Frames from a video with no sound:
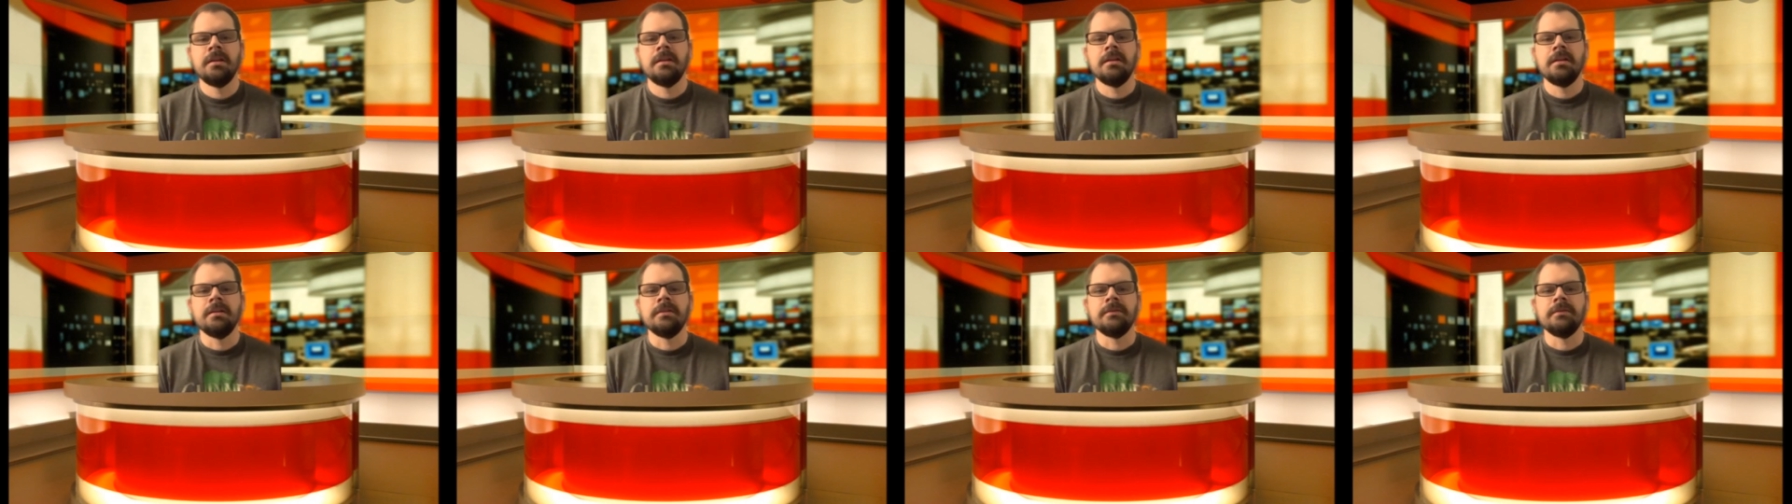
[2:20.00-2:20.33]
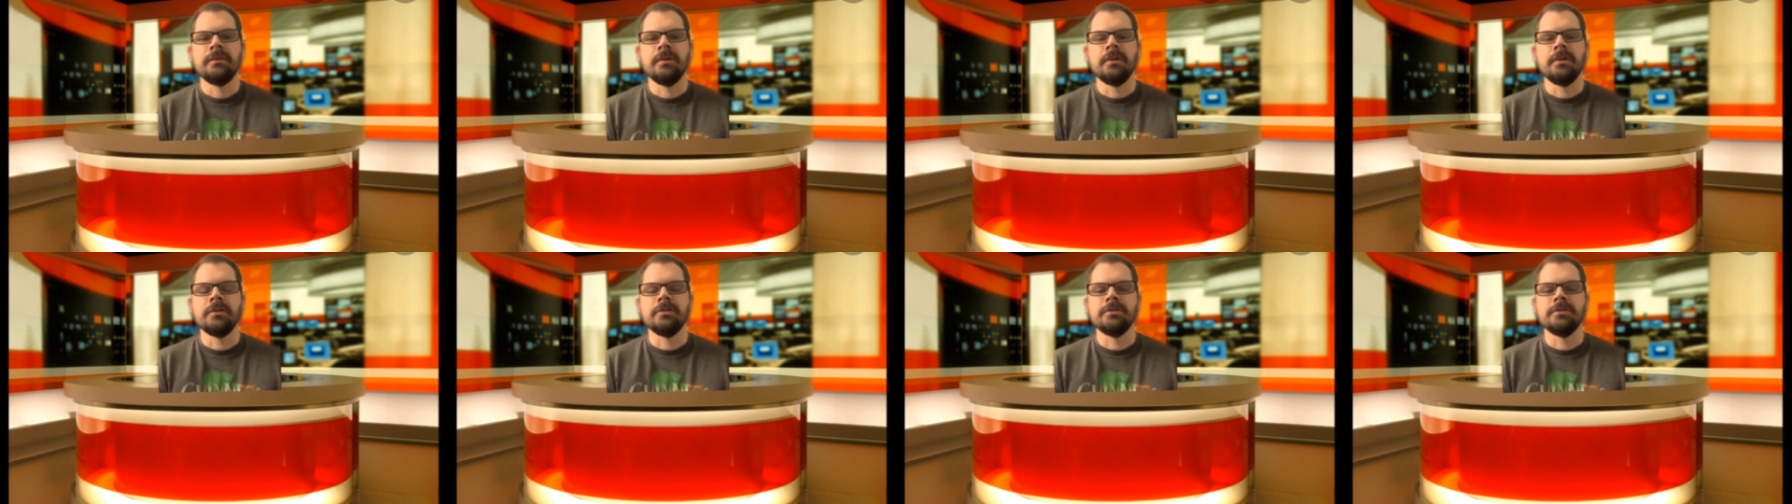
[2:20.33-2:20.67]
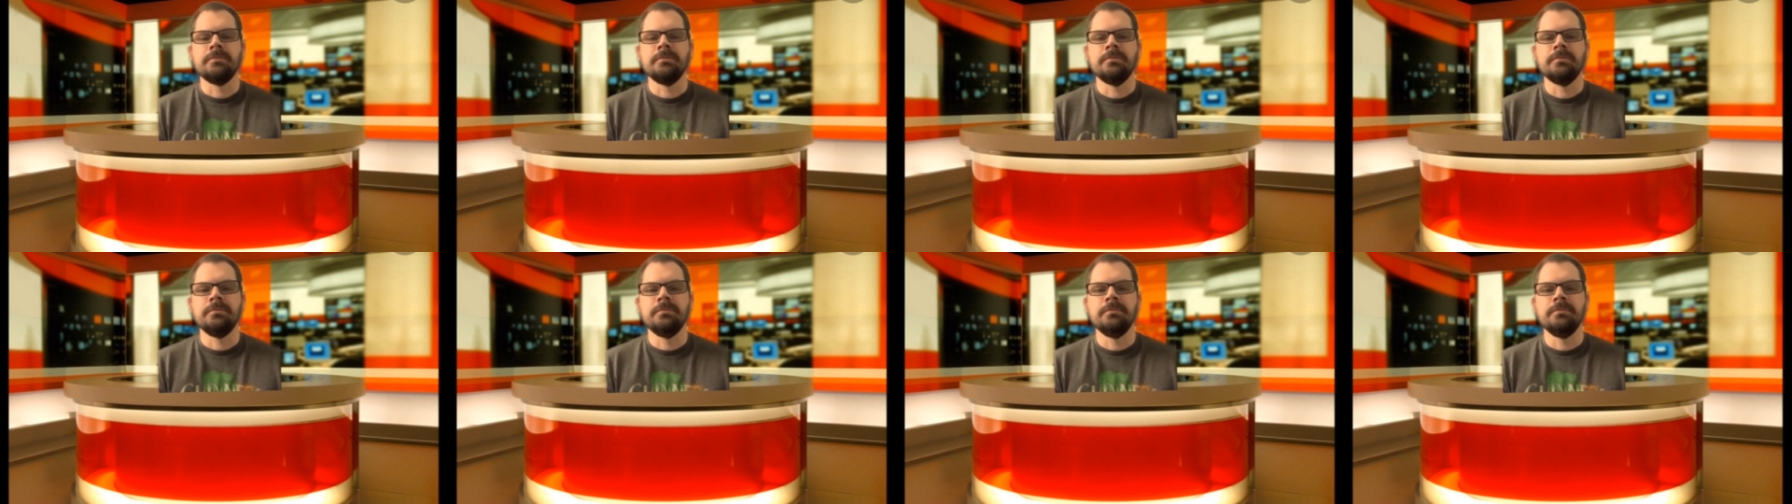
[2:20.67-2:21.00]
as far as
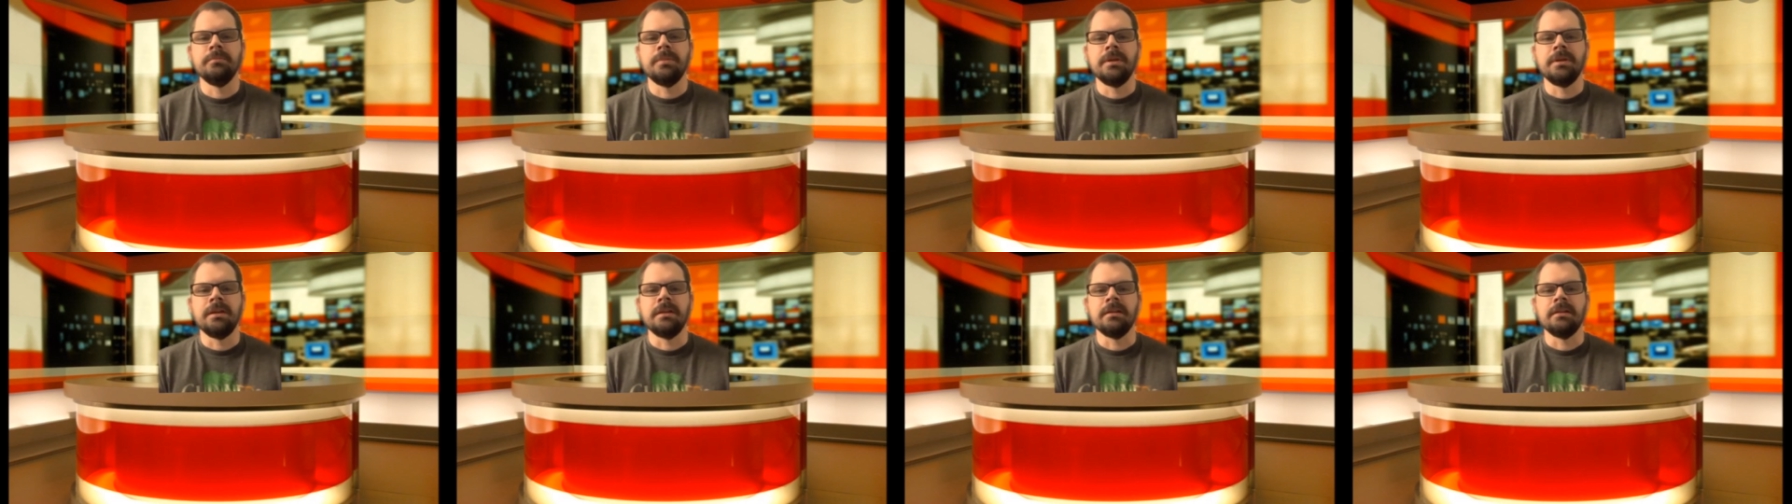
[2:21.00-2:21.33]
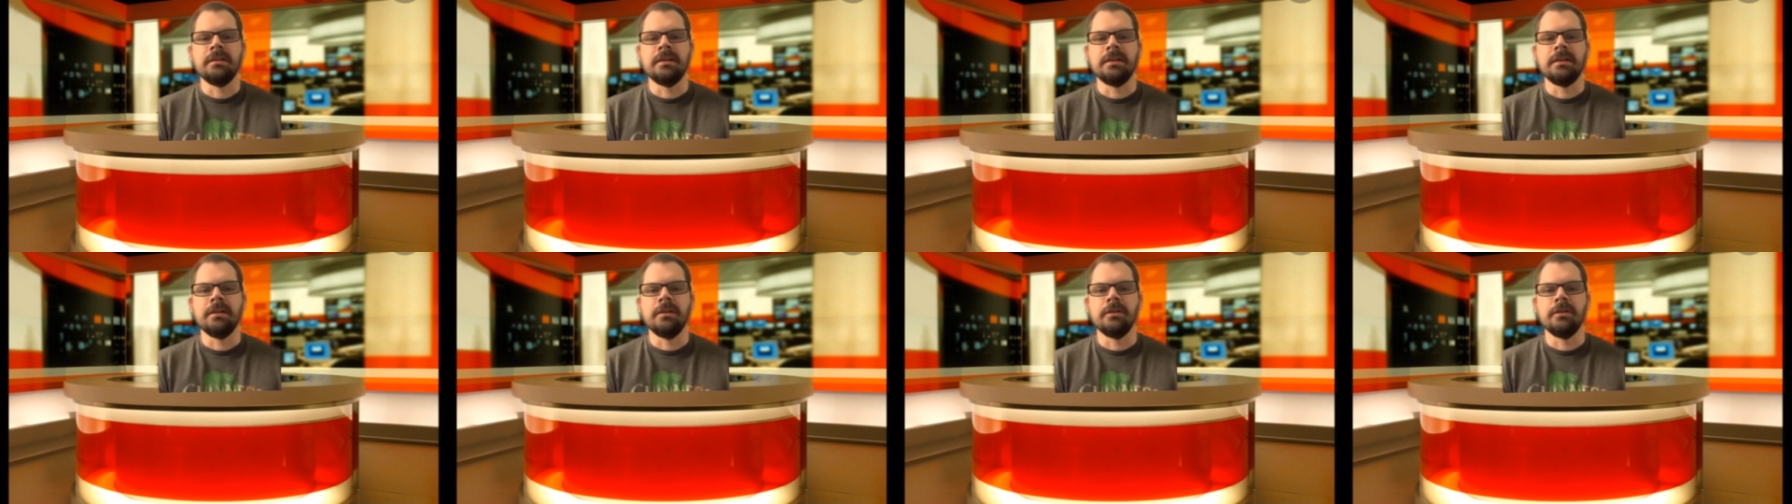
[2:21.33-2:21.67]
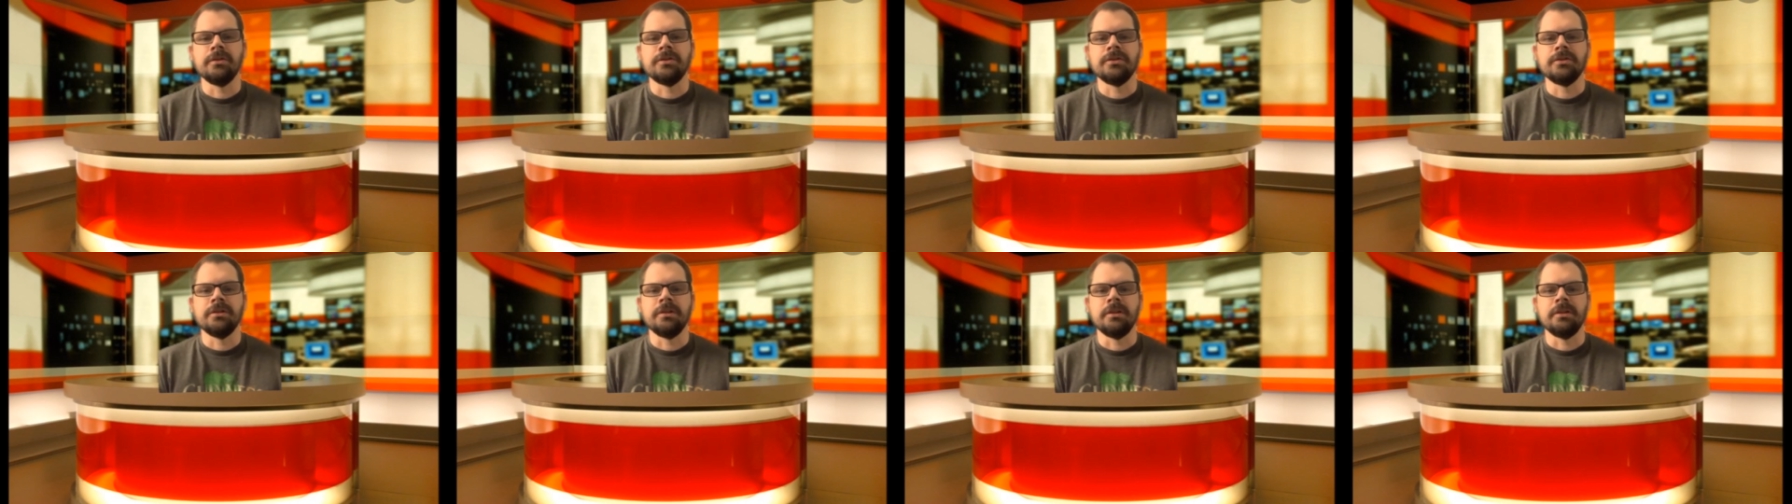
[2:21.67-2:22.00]
being
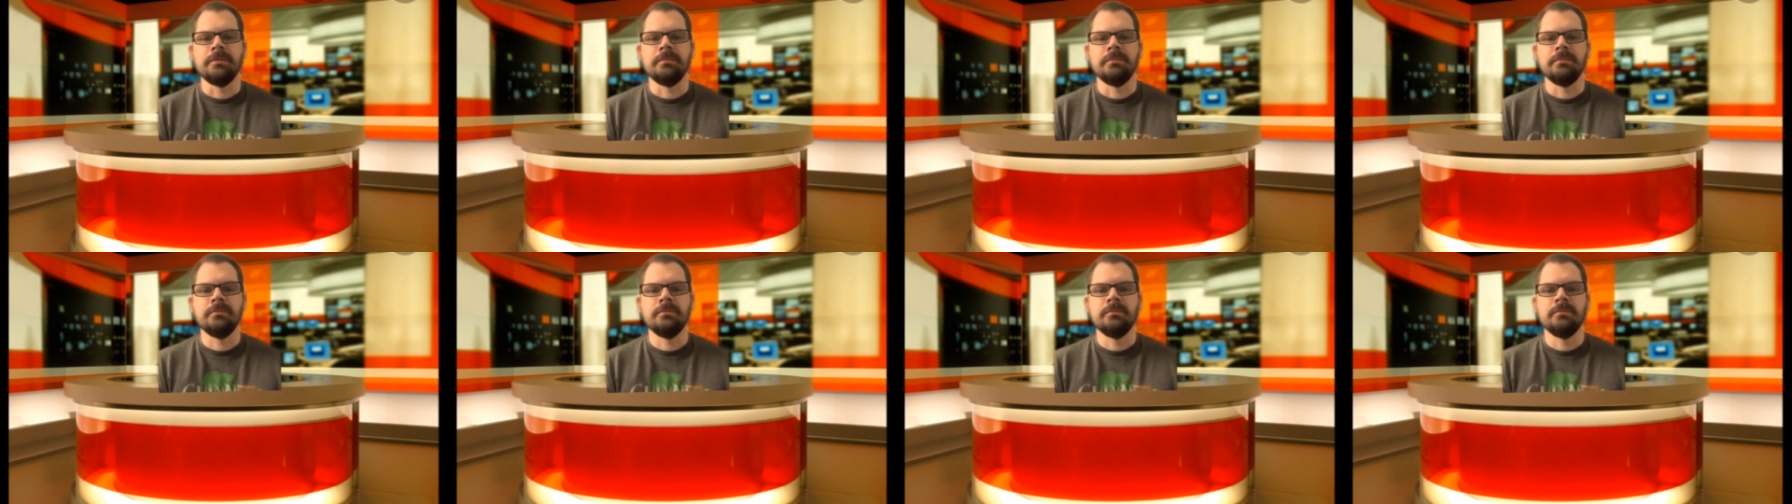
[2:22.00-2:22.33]
leadership.